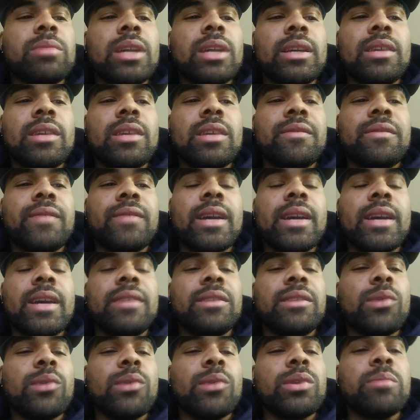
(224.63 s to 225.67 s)
Like, he'll fight
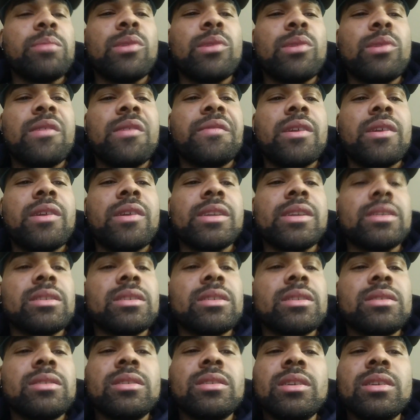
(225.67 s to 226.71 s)
30
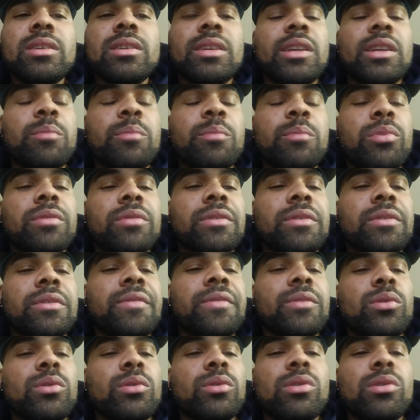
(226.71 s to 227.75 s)
motherfuckers, get up off the
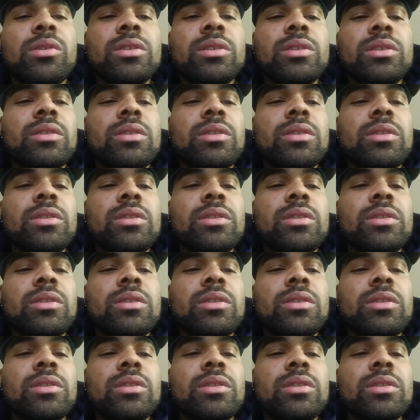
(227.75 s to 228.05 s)
floor